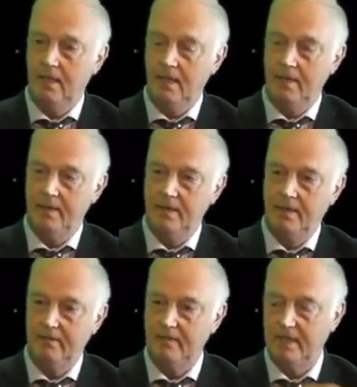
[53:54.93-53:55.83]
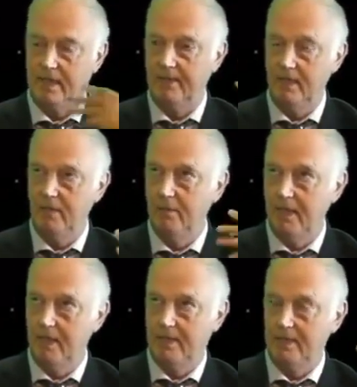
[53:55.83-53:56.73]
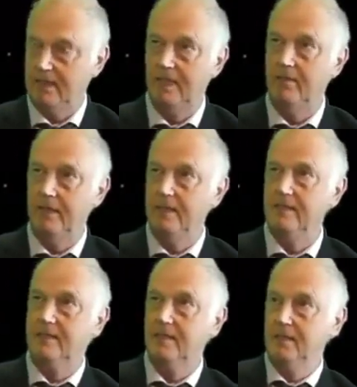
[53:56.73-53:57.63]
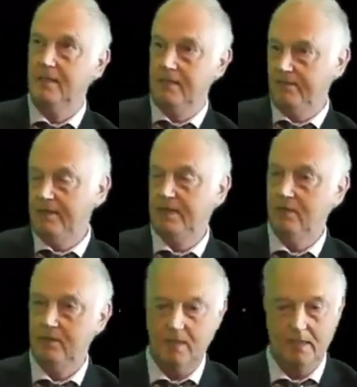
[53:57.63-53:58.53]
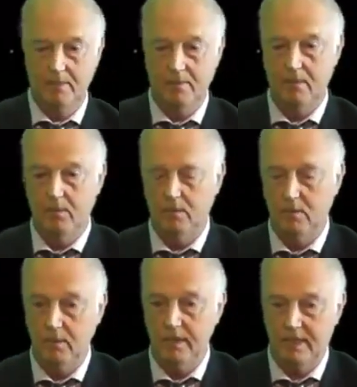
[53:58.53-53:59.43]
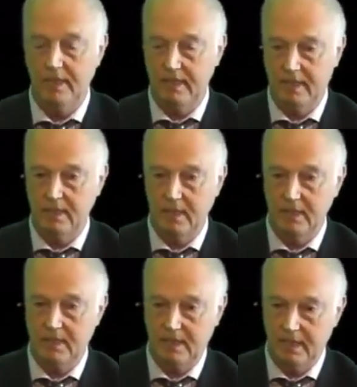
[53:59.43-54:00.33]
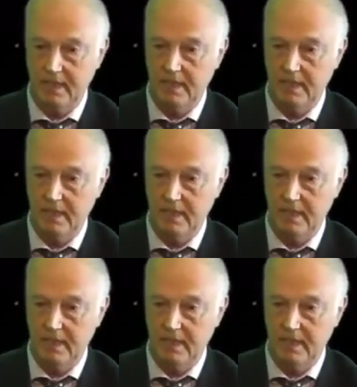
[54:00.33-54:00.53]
and, and, instead of just having Illuminati generally as a very general term, we see it as, as a